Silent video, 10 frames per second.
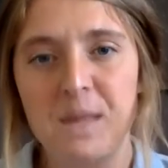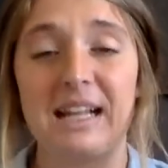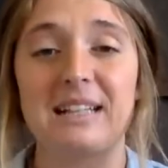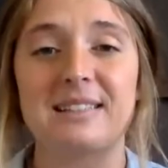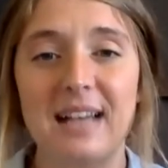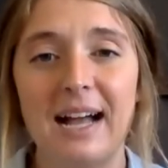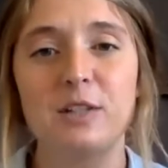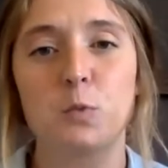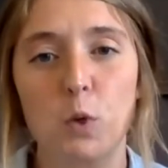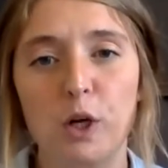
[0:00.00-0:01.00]
And he
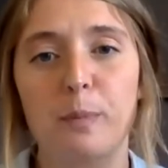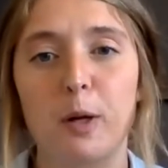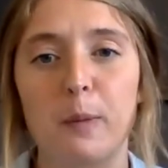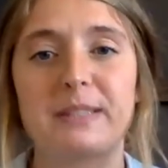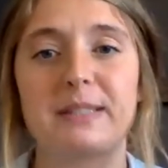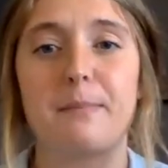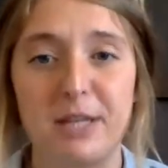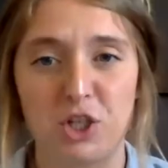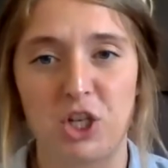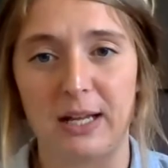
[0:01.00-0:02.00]
assigns work, purpose, and
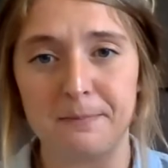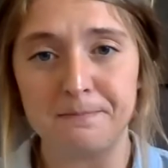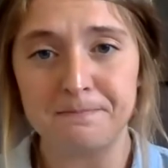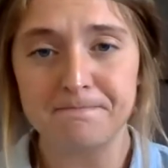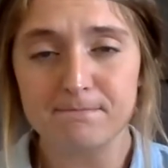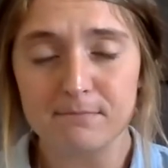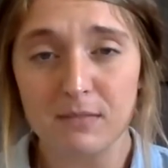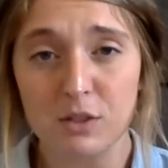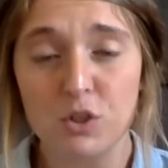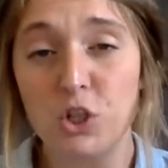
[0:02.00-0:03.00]
mission
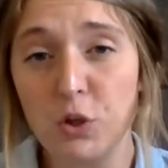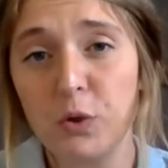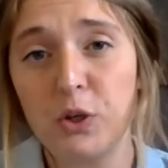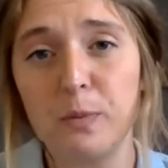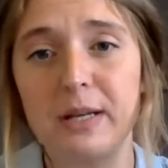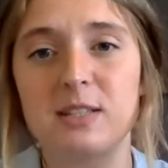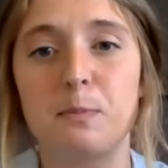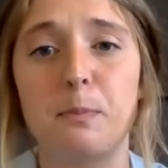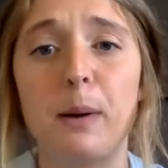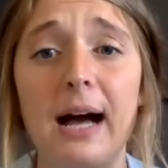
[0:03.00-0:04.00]
to humans,
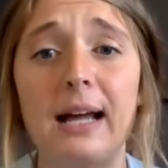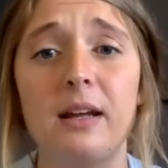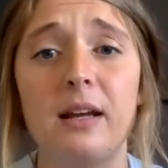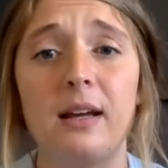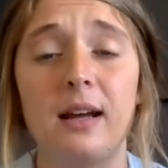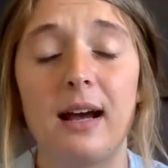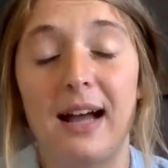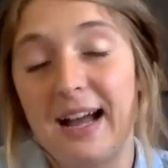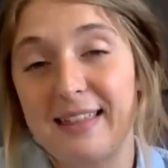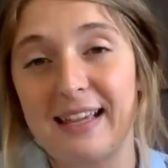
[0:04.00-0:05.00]
but
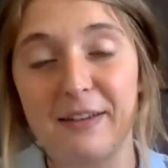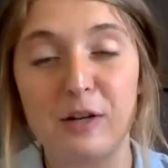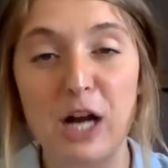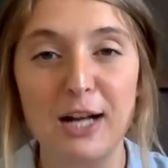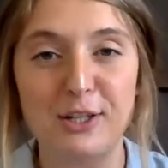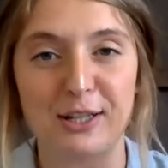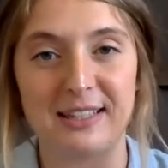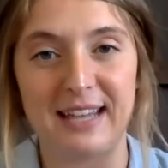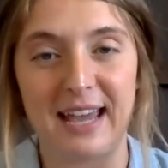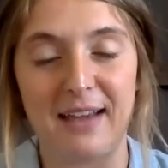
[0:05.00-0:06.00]
I think if God took the
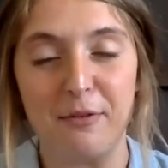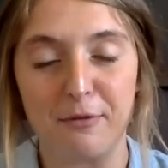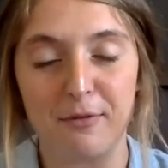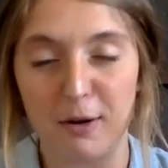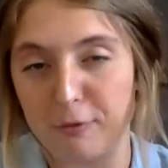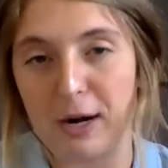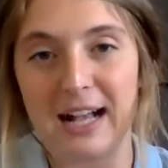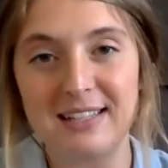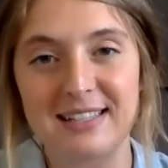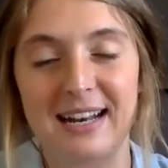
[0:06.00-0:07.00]
day of
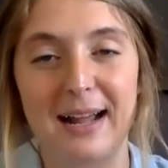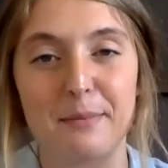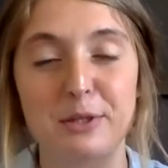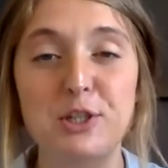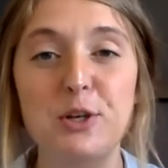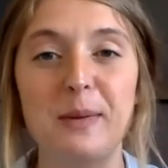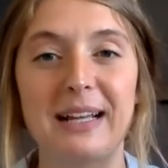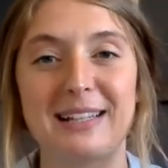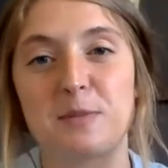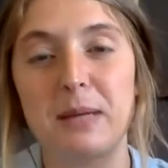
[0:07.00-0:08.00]
rest, and I'm
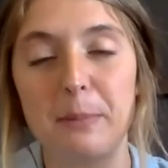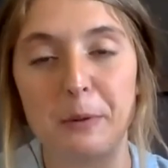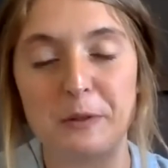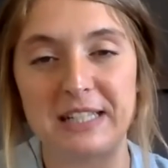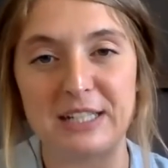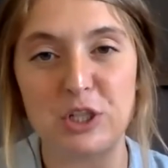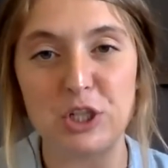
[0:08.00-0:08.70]
assuming his people did